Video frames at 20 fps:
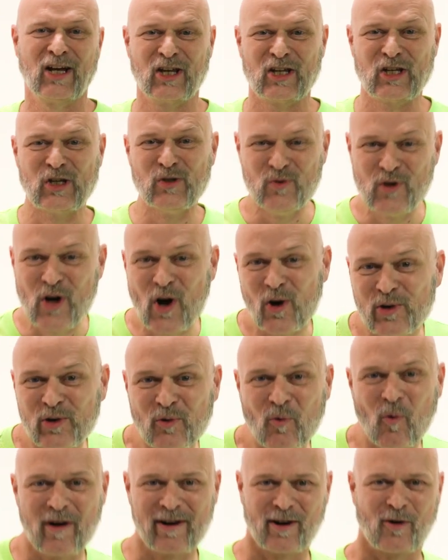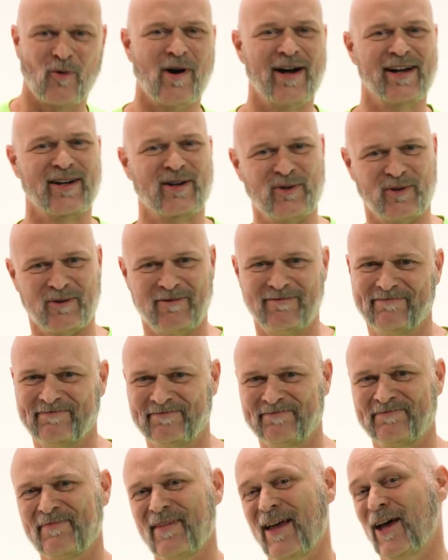you know you want a QuietCool.
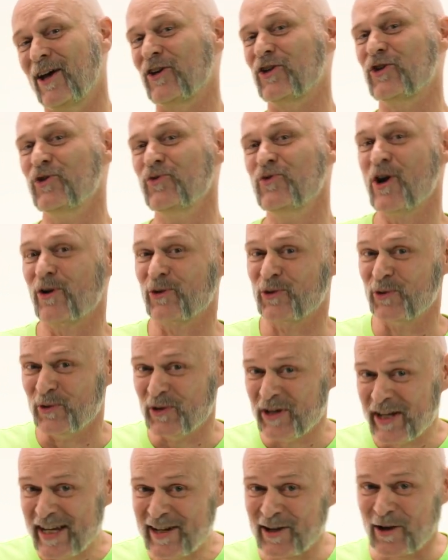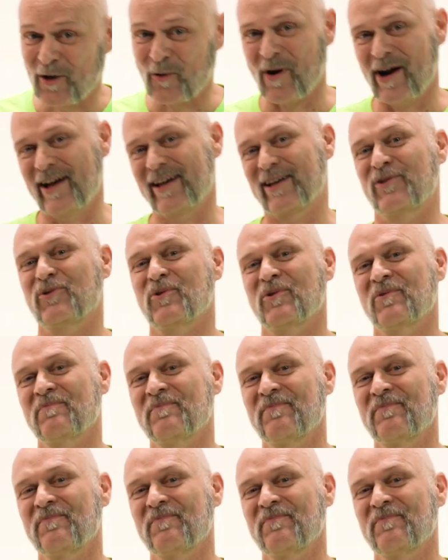You know you need a QuietCool.